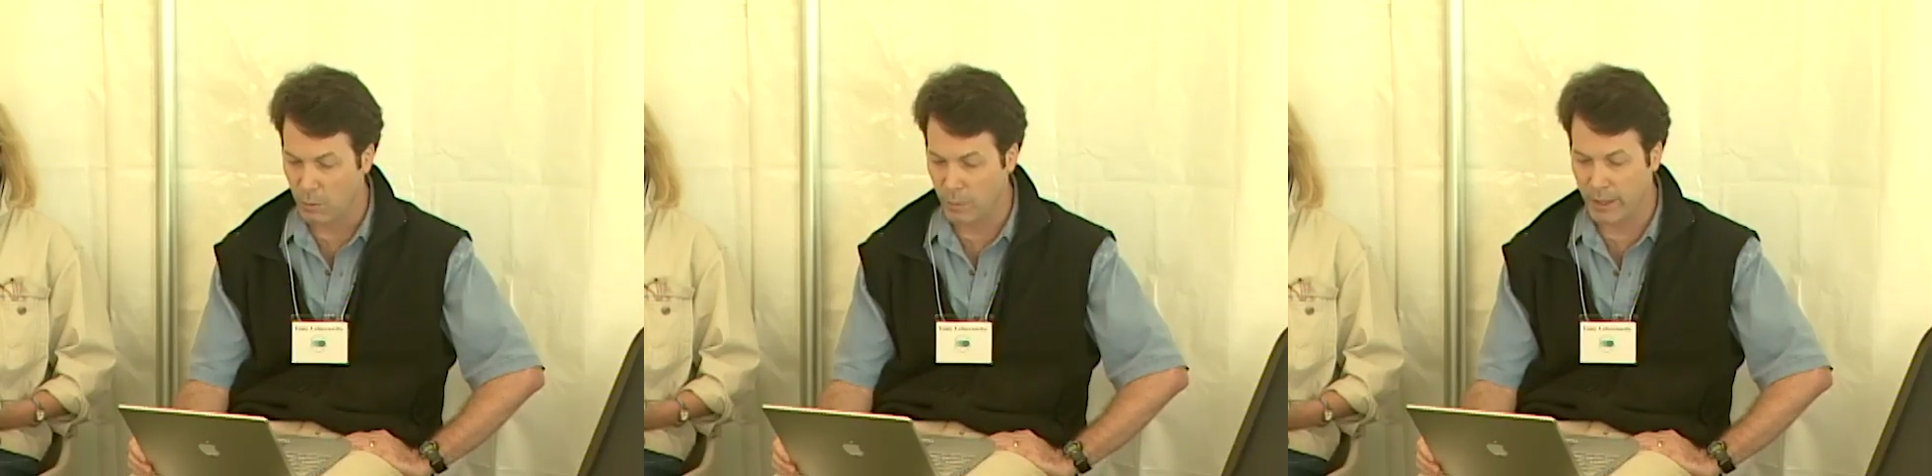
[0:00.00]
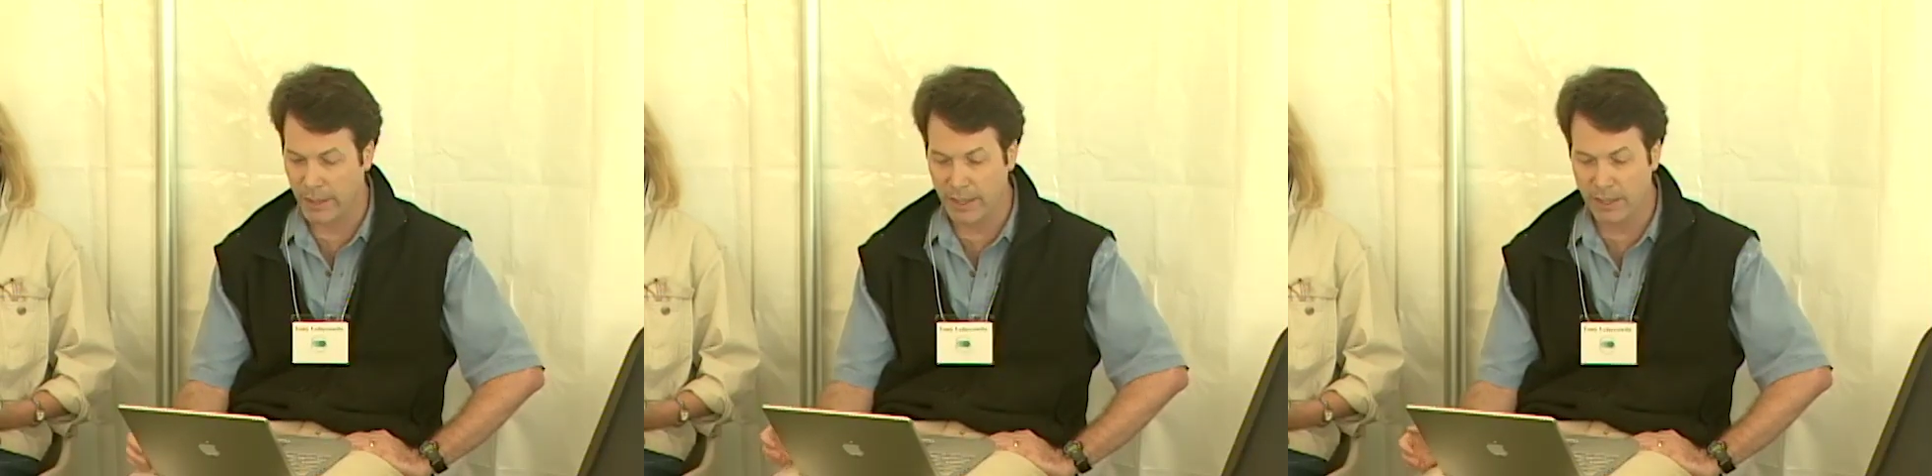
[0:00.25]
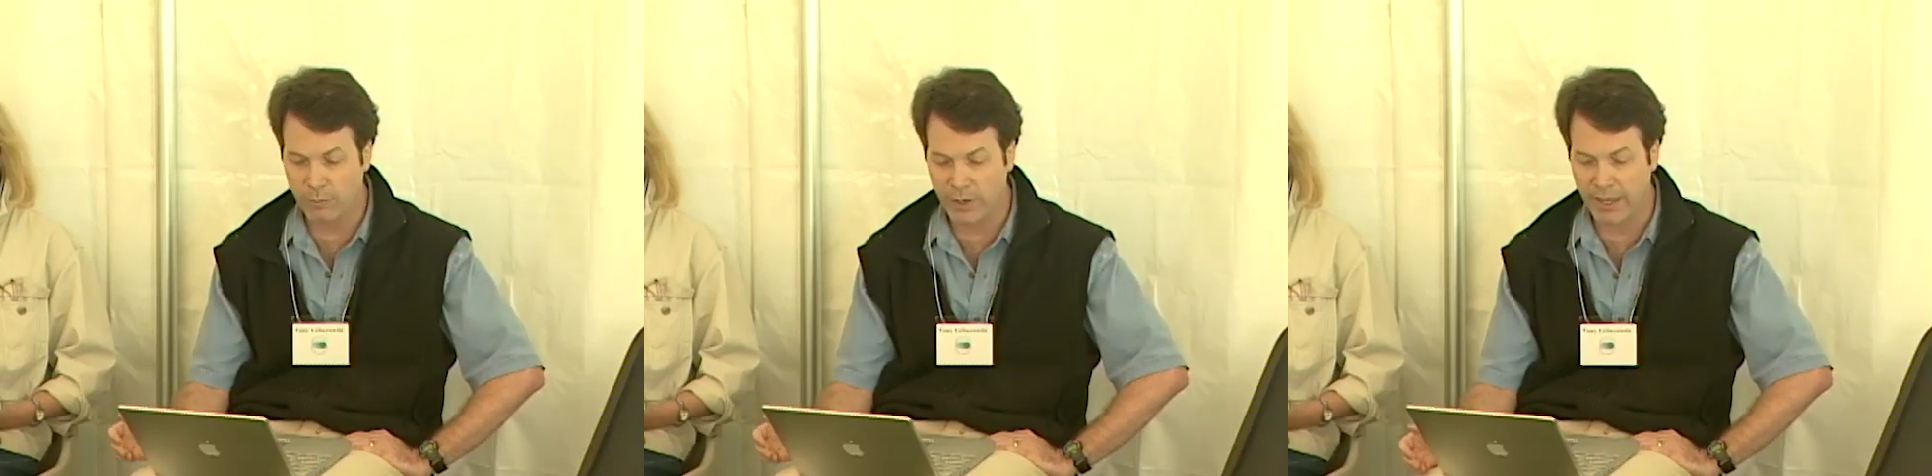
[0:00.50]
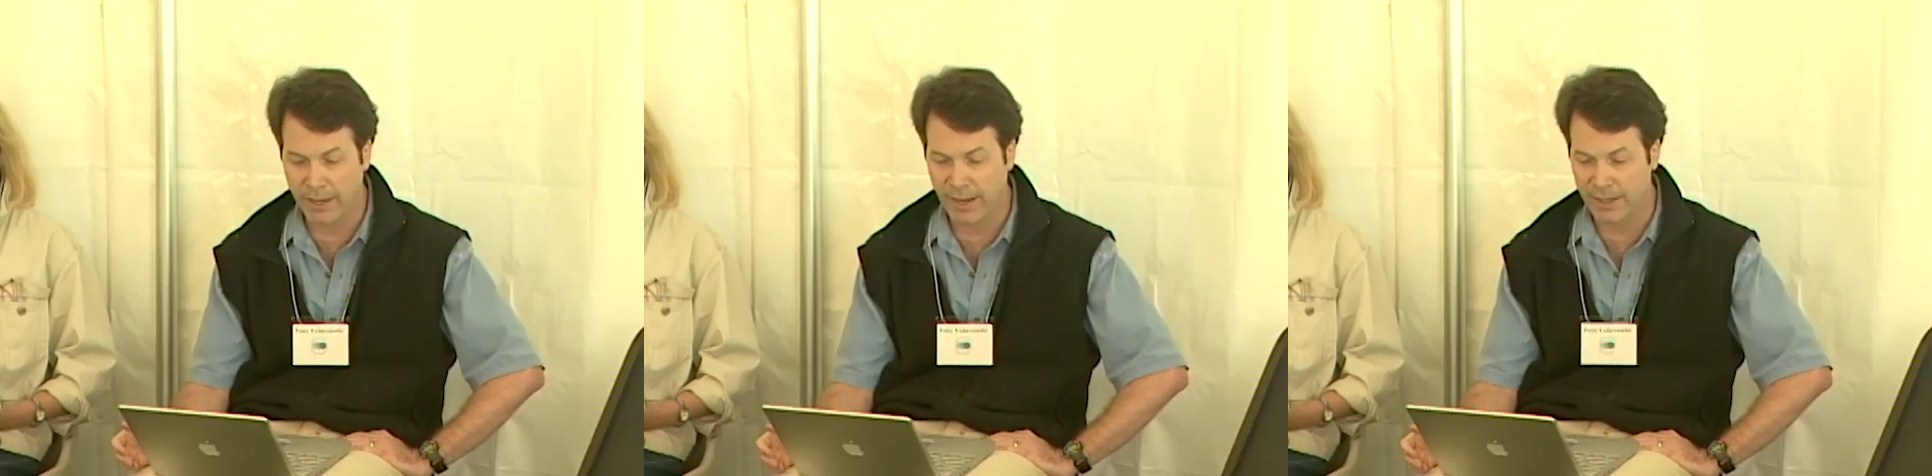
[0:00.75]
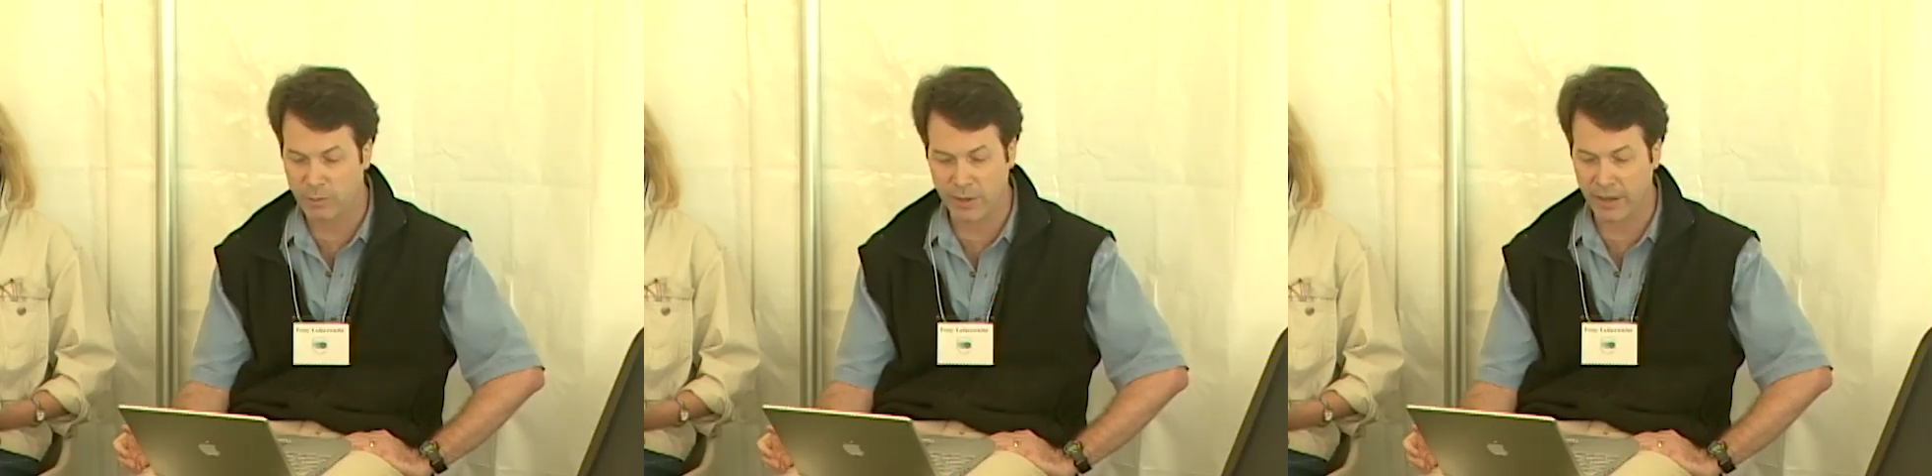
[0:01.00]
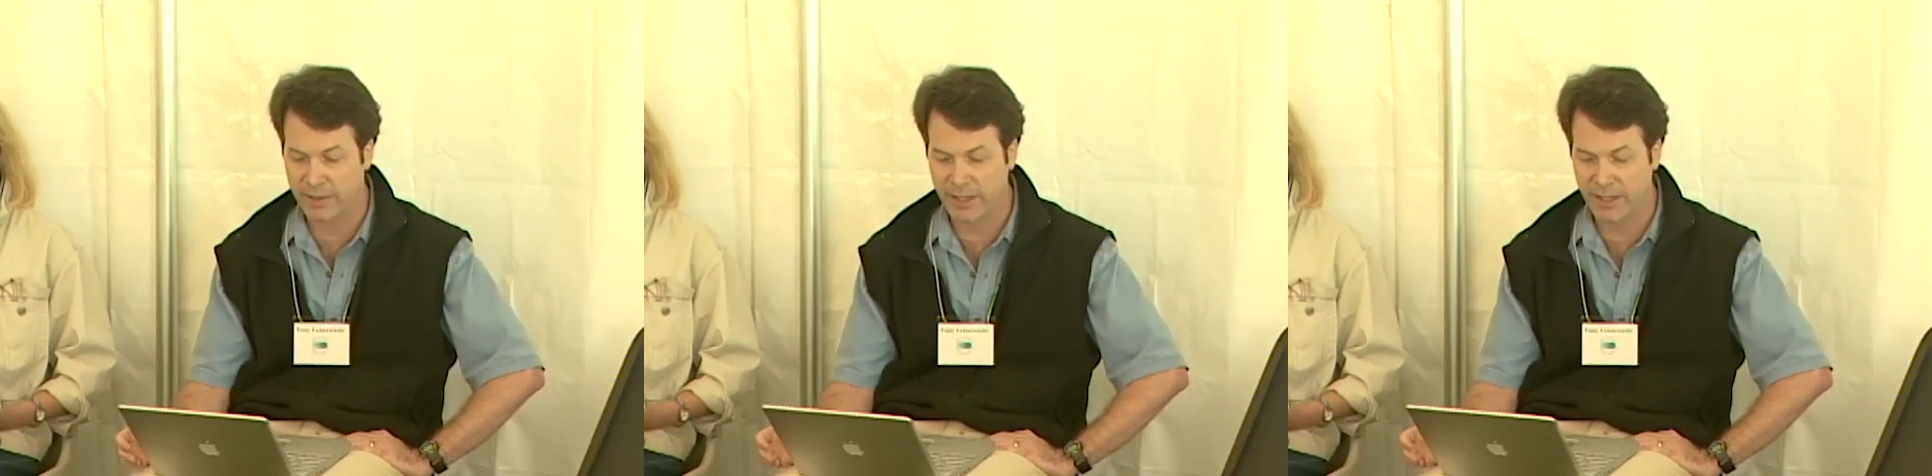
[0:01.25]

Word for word: We need to reconnect with our